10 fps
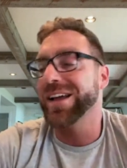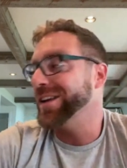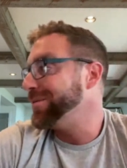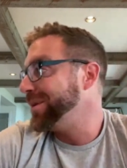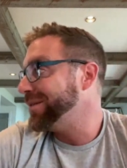
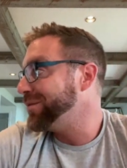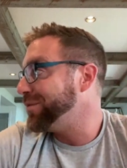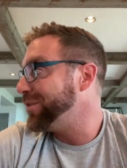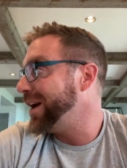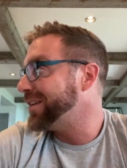It'll be
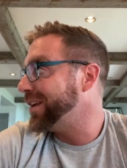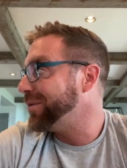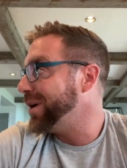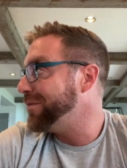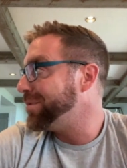reflecting.
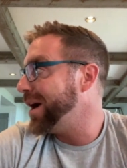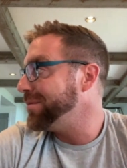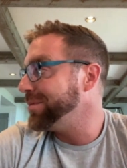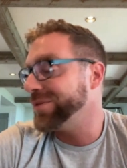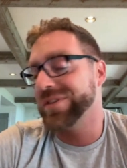We'll have
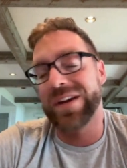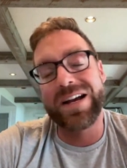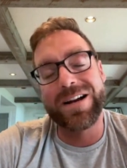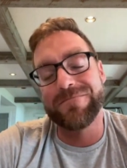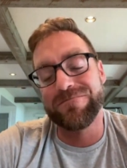problems.
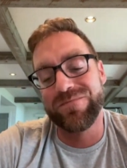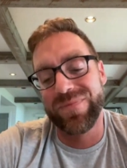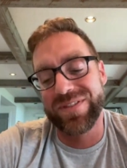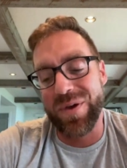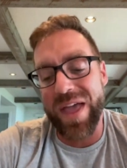
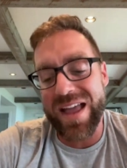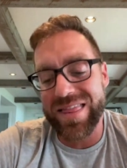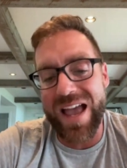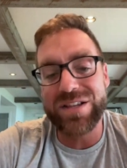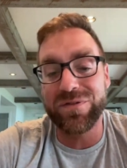So
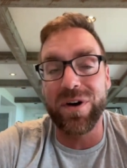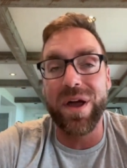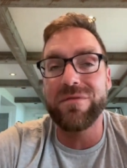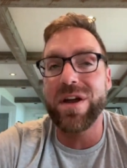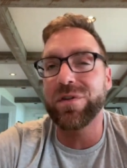that's fun.
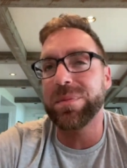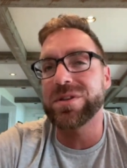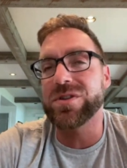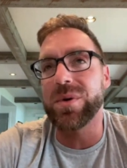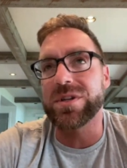I've never been
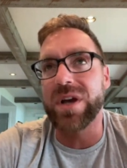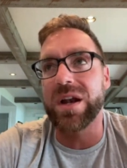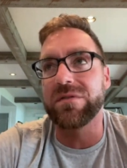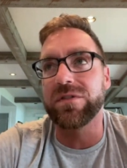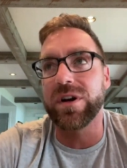so
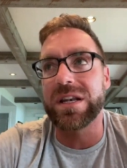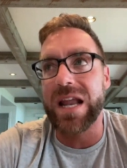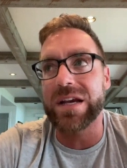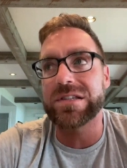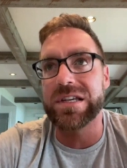excited for a
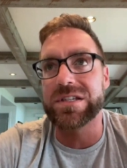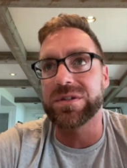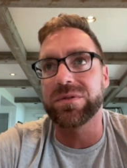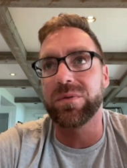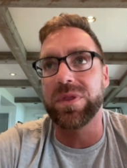next
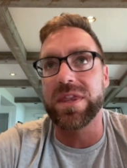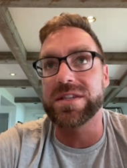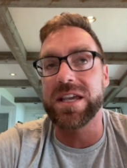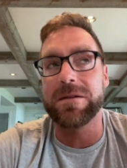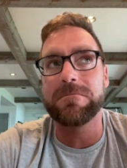season with the
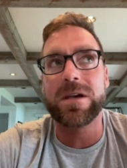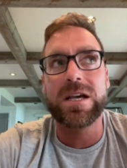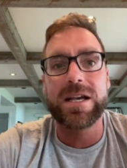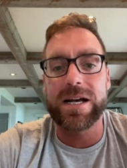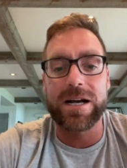team.
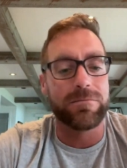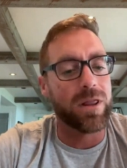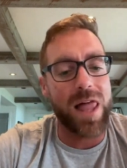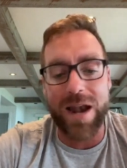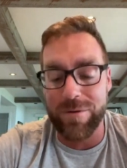A
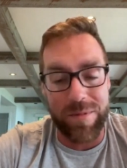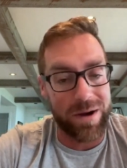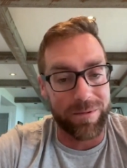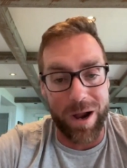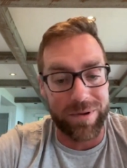lot of
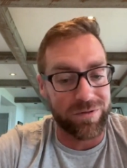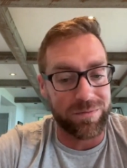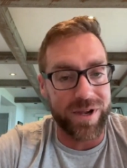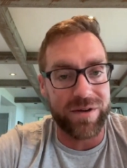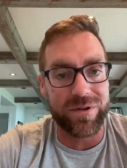momentum coming from
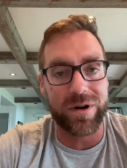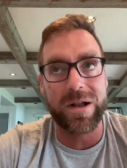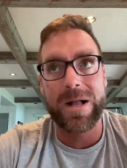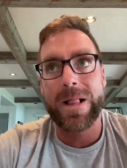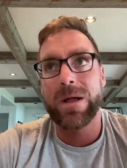Denver.
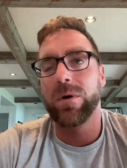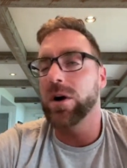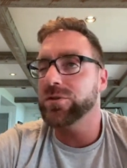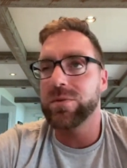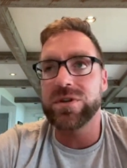
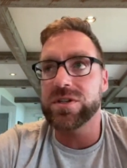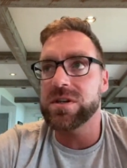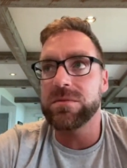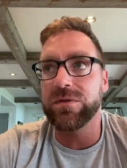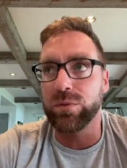Also, we just
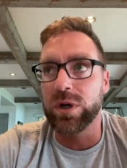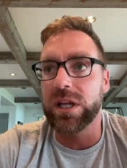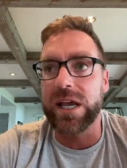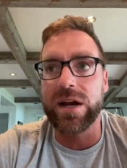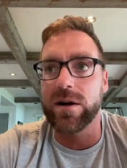seem to
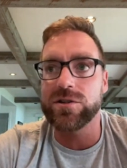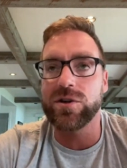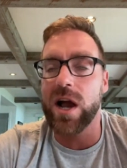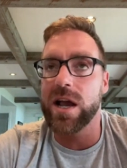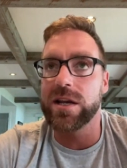really hit our
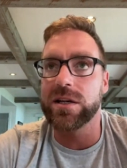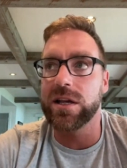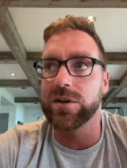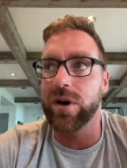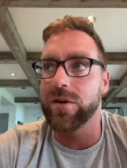stride
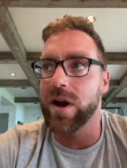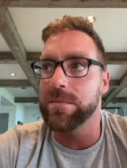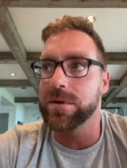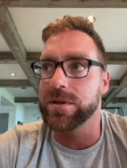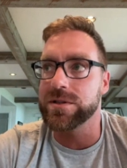in Grand
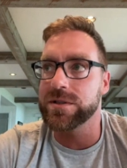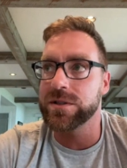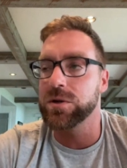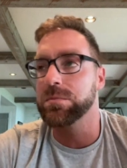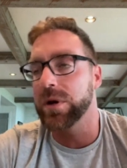Rapids,
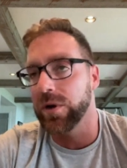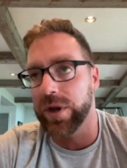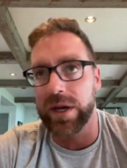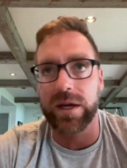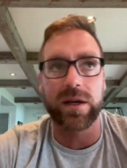new
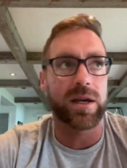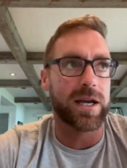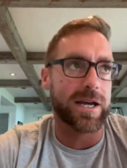building.